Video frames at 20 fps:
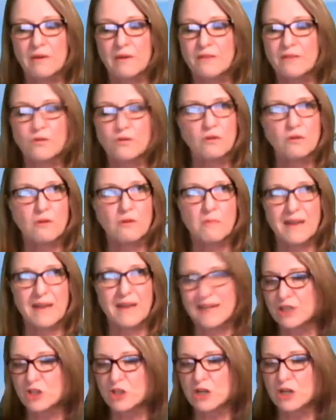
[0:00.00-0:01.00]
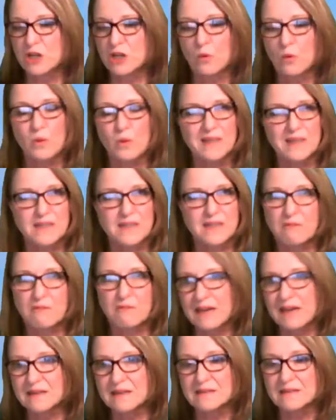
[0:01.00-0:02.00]
if you're a manager or a
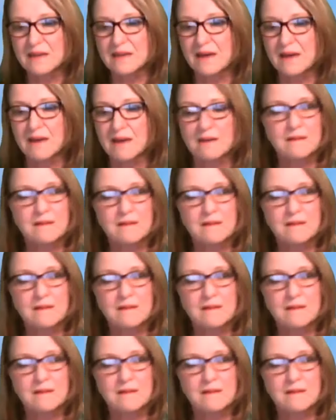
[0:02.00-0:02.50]
director